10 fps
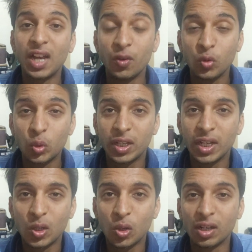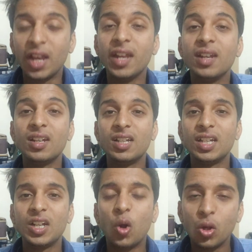I have to get online,
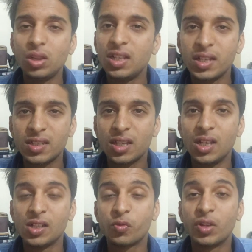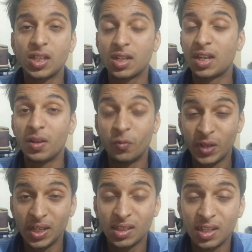all these things, whether
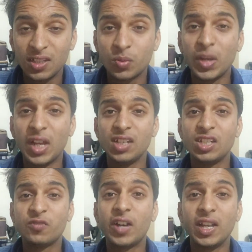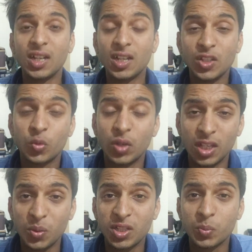it's managing finance,
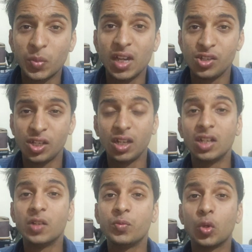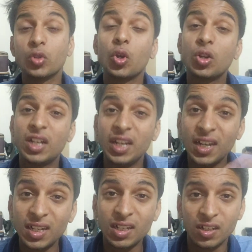whether it's managing income source or
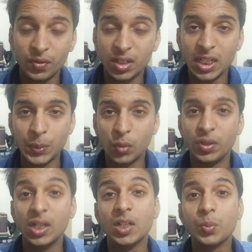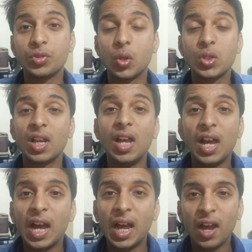creating different type of income source,
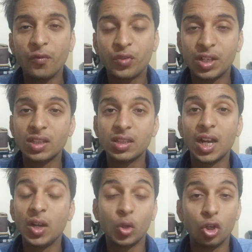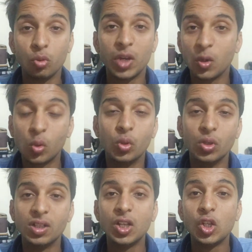I have done that on my
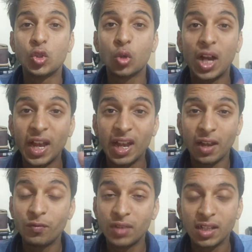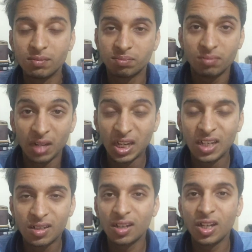own. So I have like
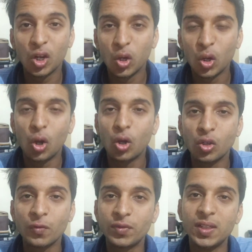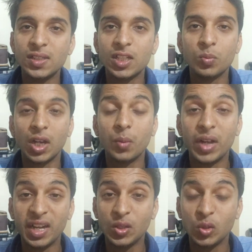literally a lot of things in my
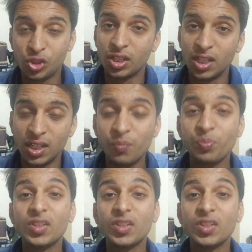mind to share,